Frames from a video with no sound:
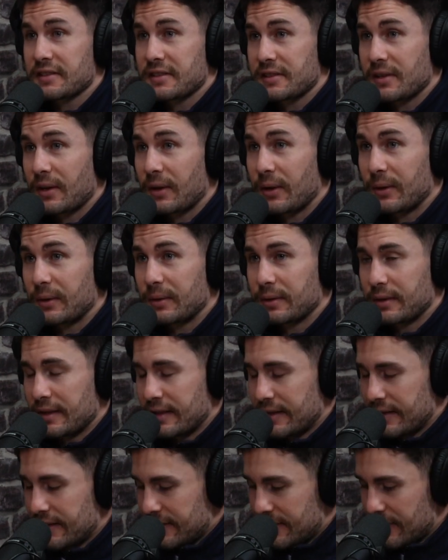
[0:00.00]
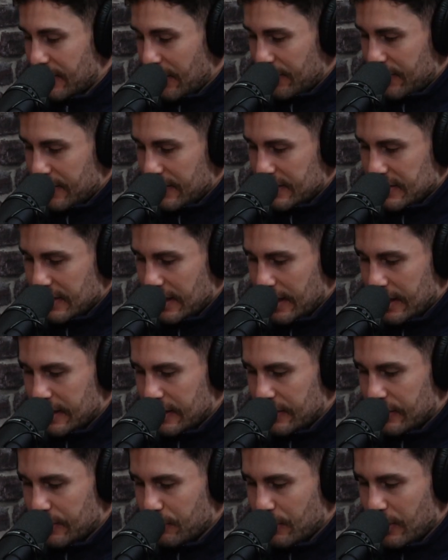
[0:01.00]
So you know, things are heading
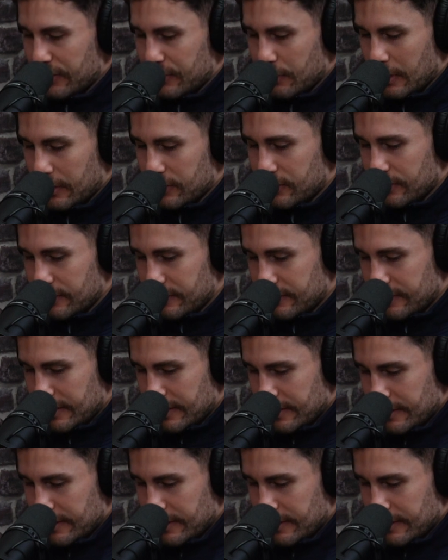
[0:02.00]
in the right direction.